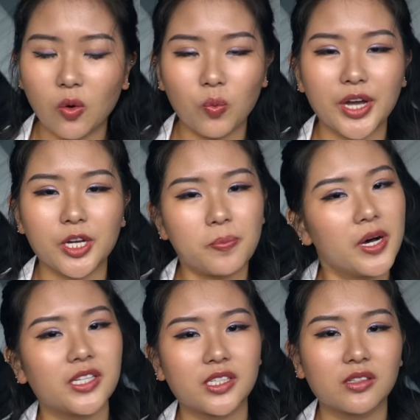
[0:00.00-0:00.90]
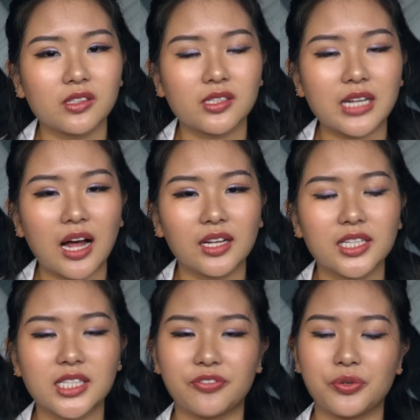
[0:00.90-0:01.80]
out what your personal style
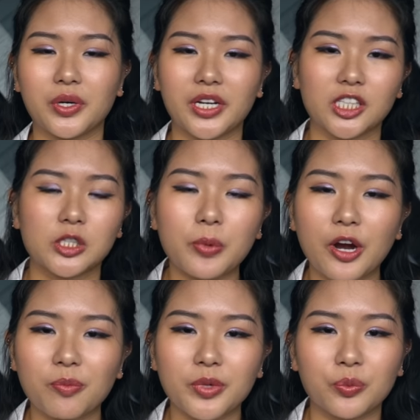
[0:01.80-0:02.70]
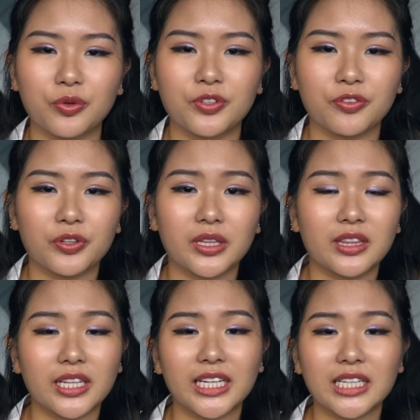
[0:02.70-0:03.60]
is, if you want to experiment with different
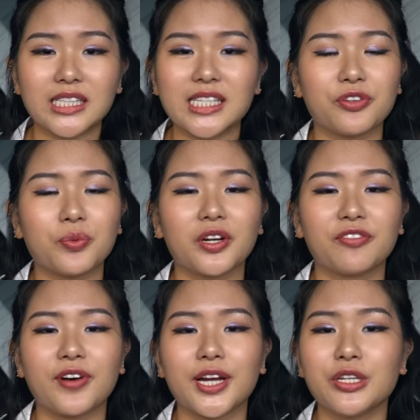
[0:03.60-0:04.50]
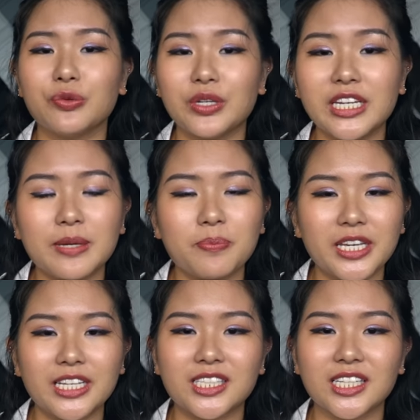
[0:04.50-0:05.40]
things. If you want to find unique
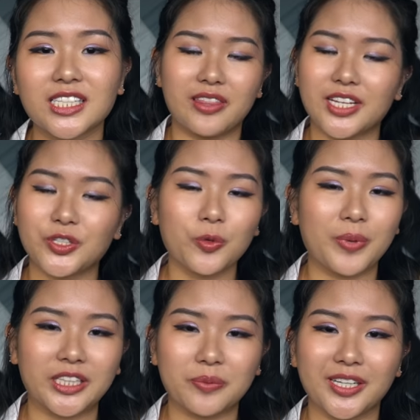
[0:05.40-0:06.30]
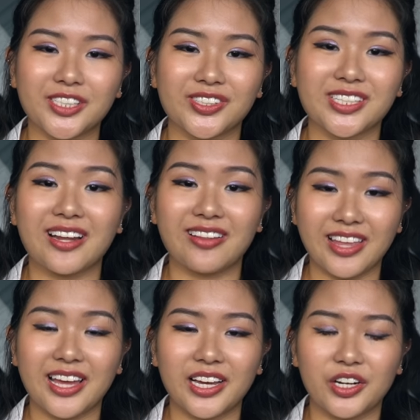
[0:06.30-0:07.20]
pieces, there's no better place to start
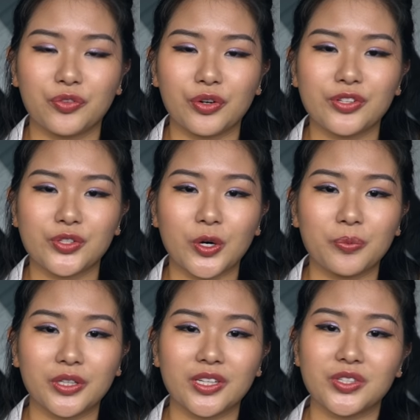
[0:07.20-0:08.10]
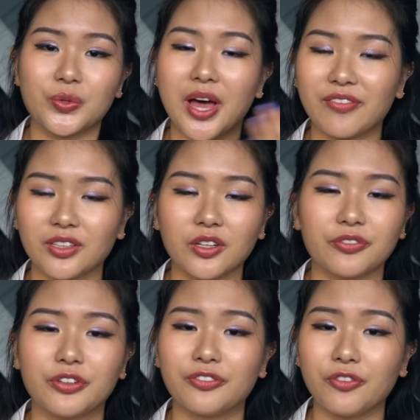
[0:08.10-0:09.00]
than at a thrift store because you have a lot
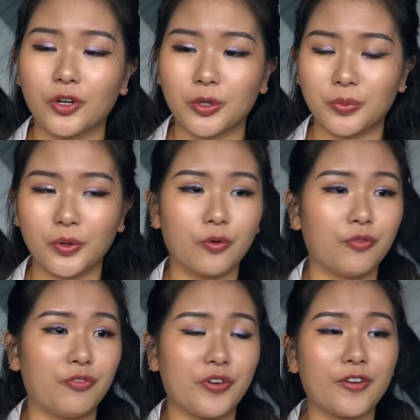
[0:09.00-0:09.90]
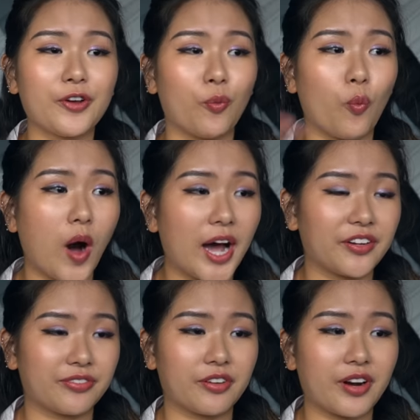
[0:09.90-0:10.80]
of affordable, very wide
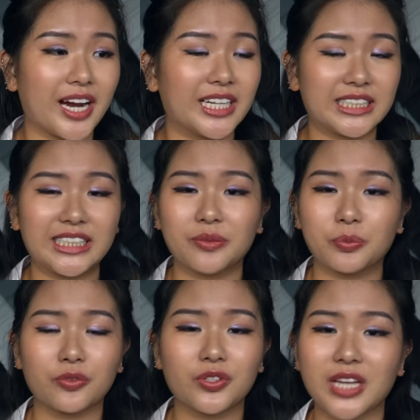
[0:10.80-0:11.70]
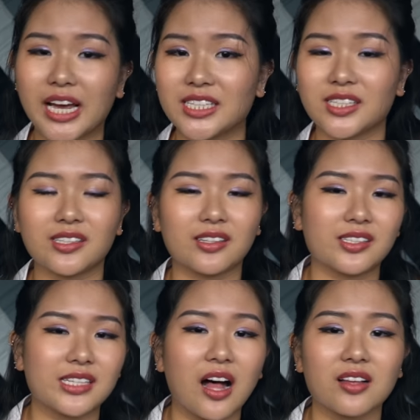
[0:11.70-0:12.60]
variety in both sizes and
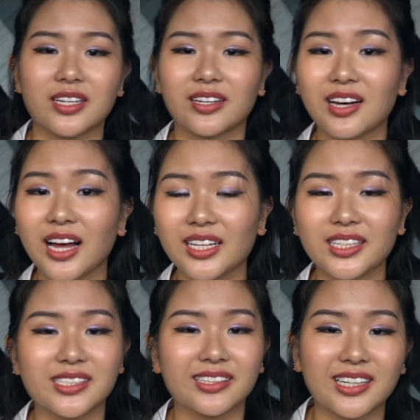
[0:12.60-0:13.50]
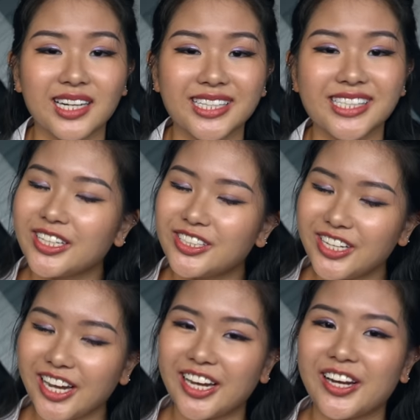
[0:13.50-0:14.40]
styles and colors and cuts.
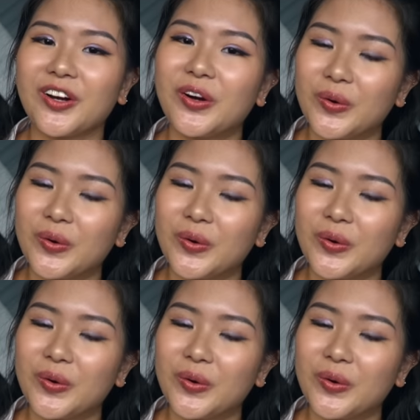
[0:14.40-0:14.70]
Today,